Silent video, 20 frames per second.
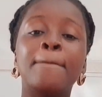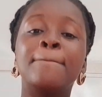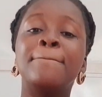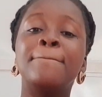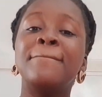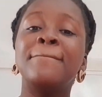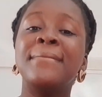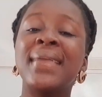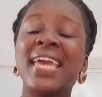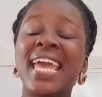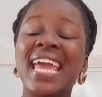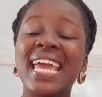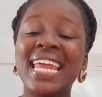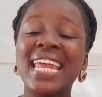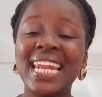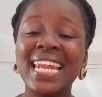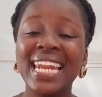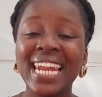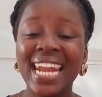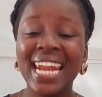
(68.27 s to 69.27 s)

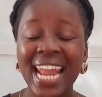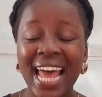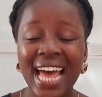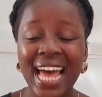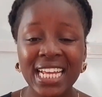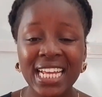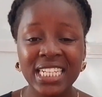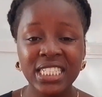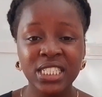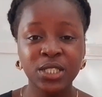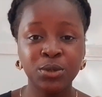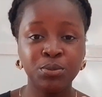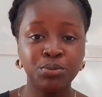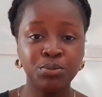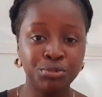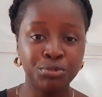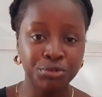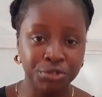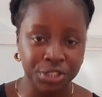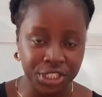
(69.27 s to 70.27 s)
Mainland
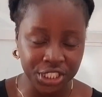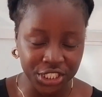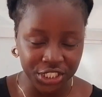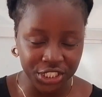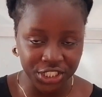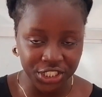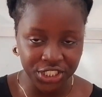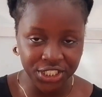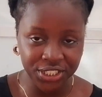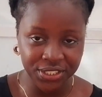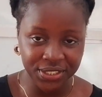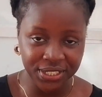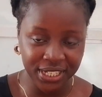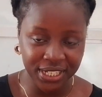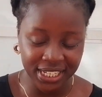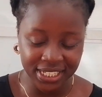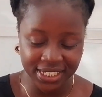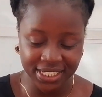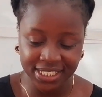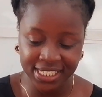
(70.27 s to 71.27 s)
Bridge.
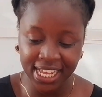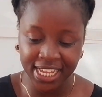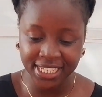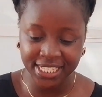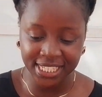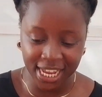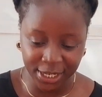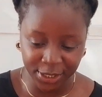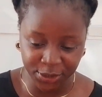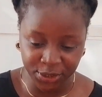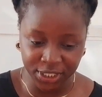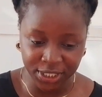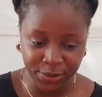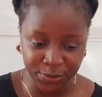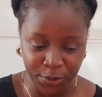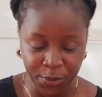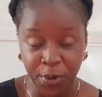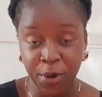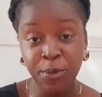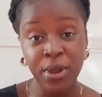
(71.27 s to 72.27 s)
Yes, that's actually,
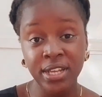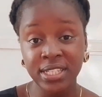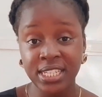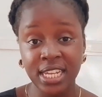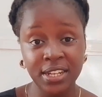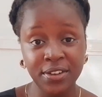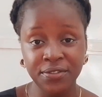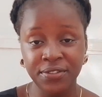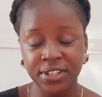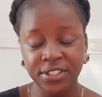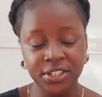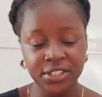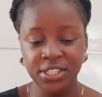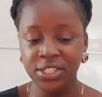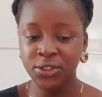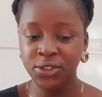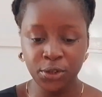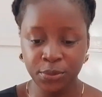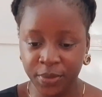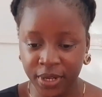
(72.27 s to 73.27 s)
but when we are saying it, I just
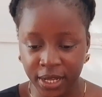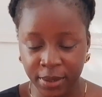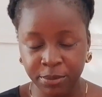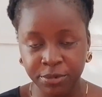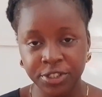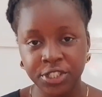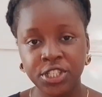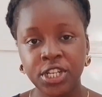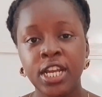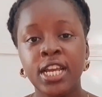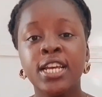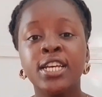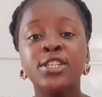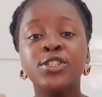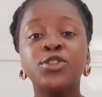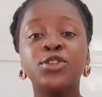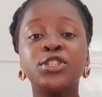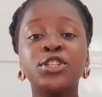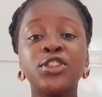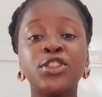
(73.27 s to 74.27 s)
say Third Mainland Bridge.
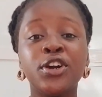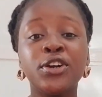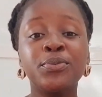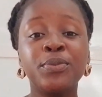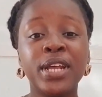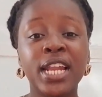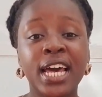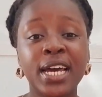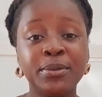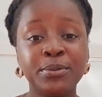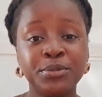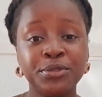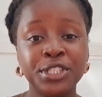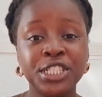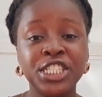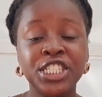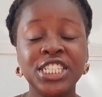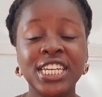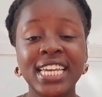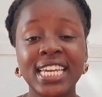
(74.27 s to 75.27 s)
So the Third Mainland
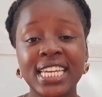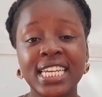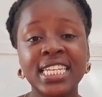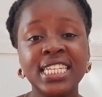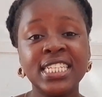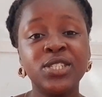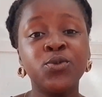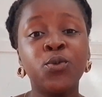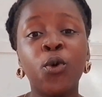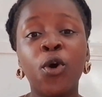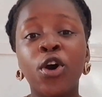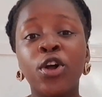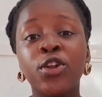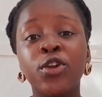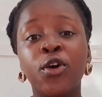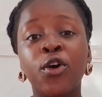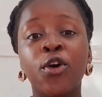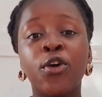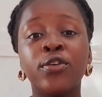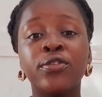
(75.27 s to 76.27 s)
Bridge is
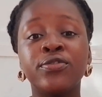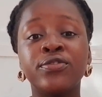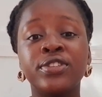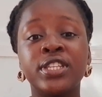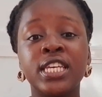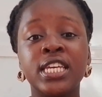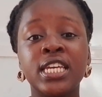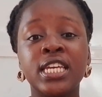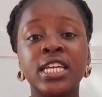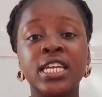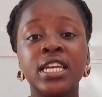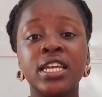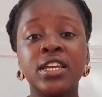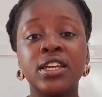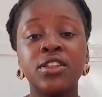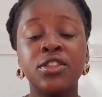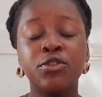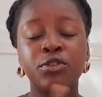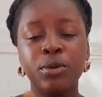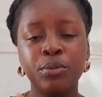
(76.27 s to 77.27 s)
one of the
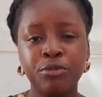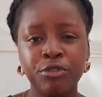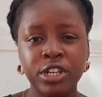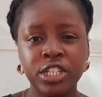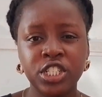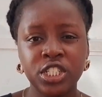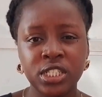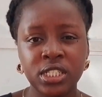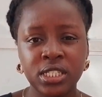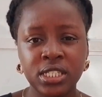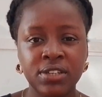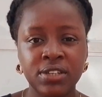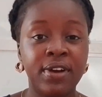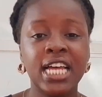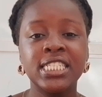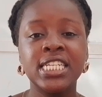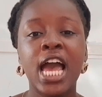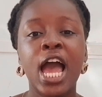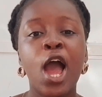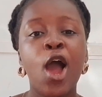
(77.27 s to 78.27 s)
three bridges
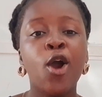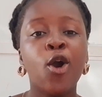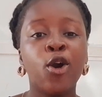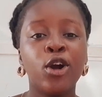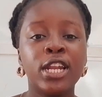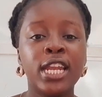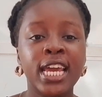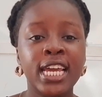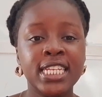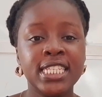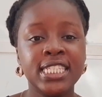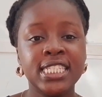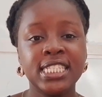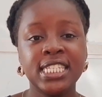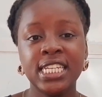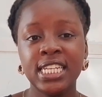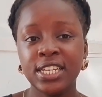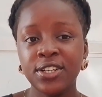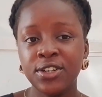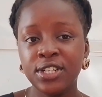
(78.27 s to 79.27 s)
that connects
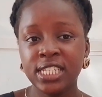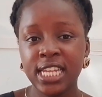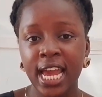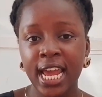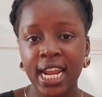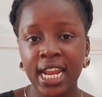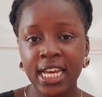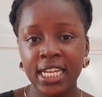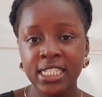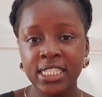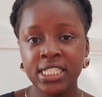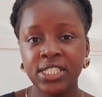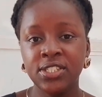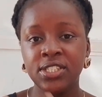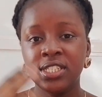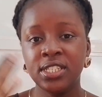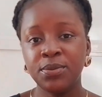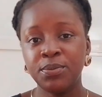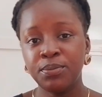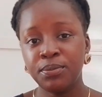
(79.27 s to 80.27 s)
the Lagos Island
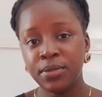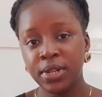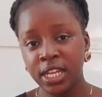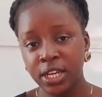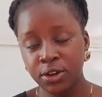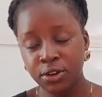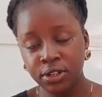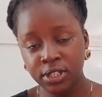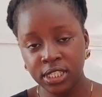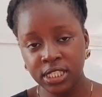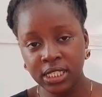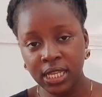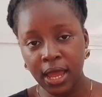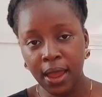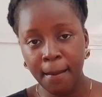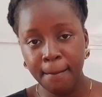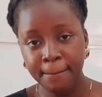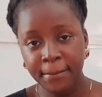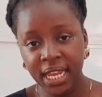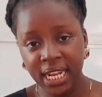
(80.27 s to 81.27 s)
to the Lagos
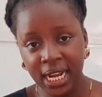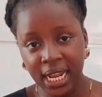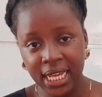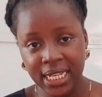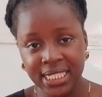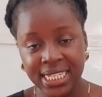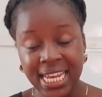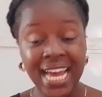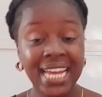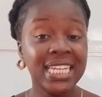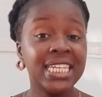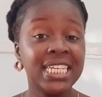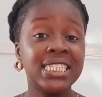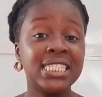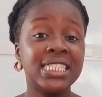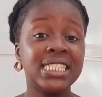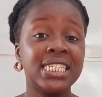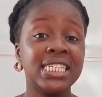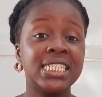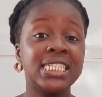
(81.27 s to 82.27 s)
mainland, and it
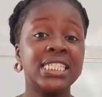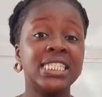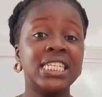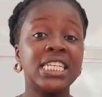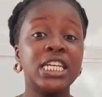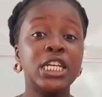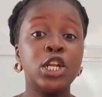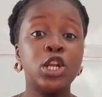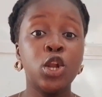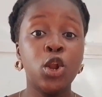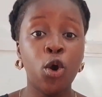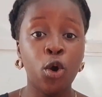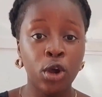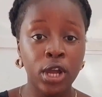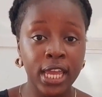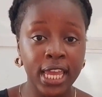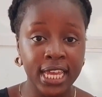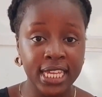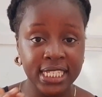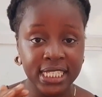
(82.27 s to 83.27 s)
is the
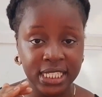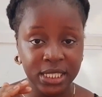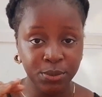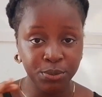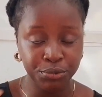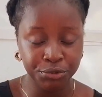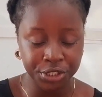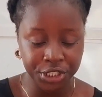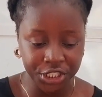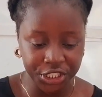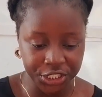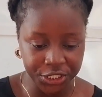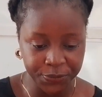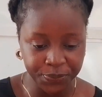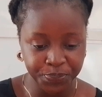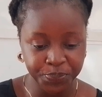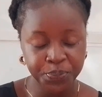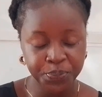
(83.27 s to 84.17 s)
longest bridge.